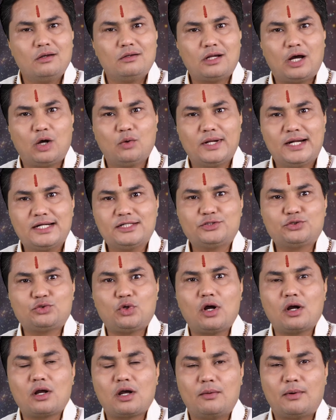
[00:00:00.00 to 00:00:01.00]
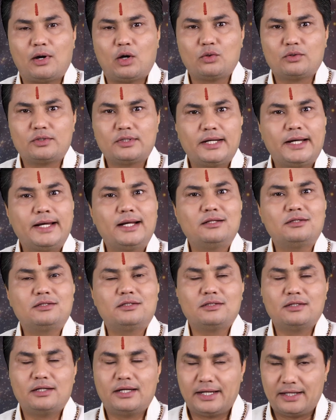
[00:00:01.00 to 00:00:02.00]
Now let's talk about
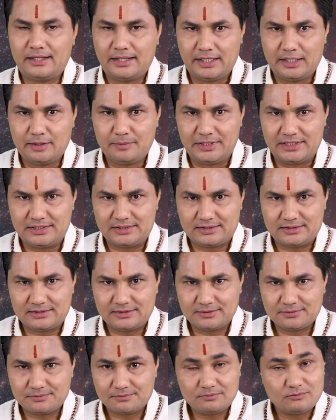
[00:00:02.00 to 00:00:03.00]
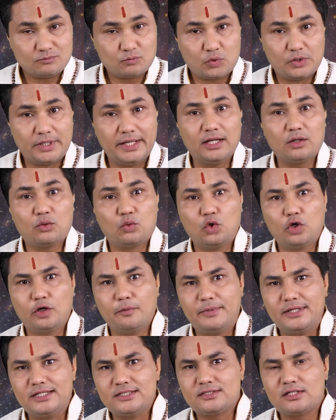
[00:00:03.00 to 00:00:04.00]
health and enemies there
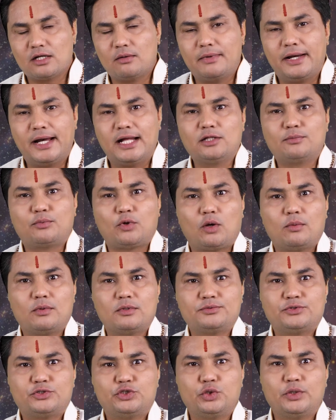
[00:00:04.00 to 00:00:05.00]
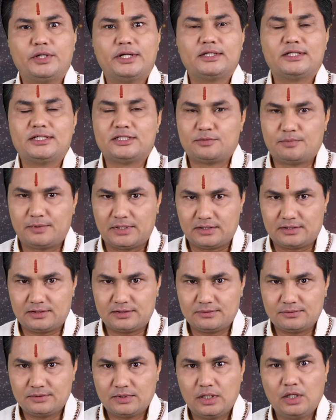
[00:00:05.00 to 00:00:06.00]
could be some health problems during this
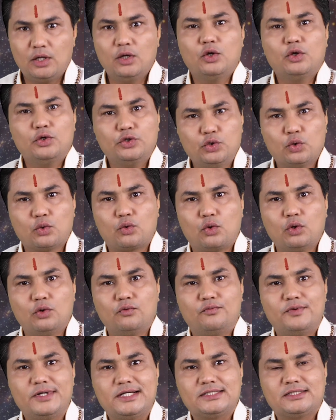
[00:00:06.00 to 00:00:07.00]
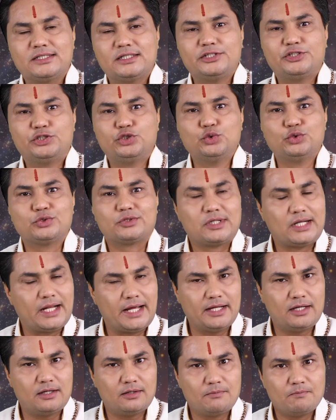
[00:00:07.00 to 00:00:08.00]
month. You could face issues
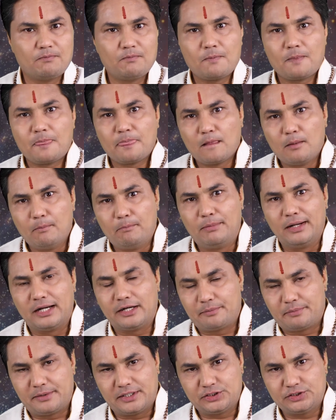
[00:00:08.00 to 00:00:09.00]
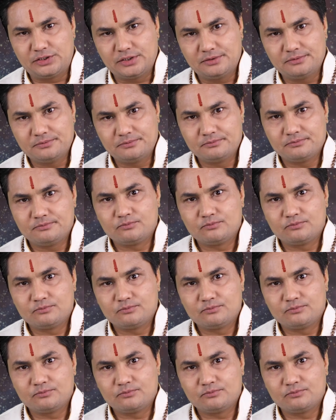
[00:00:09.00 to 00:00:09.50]
like blood pressure,